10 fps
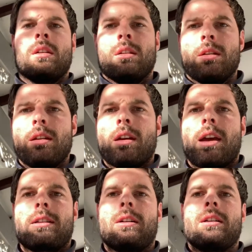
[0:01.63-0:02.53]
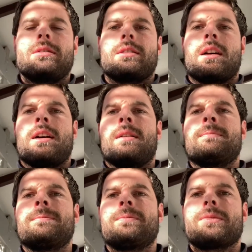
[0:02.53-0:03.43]
Yeah, hey guys,
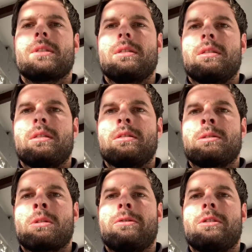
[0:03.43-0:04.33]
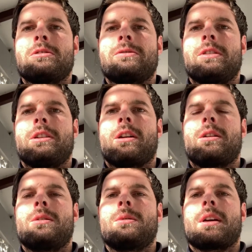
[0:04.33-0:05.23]
this is my first
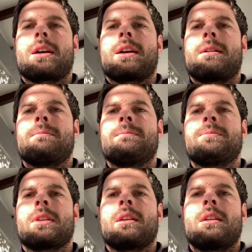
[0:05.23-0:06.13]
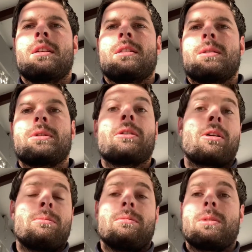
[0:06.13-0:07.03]
video I'm
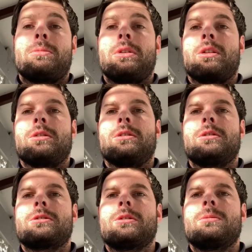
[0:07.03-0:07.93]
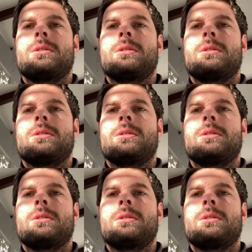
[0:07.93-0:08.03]
putting on YouTube,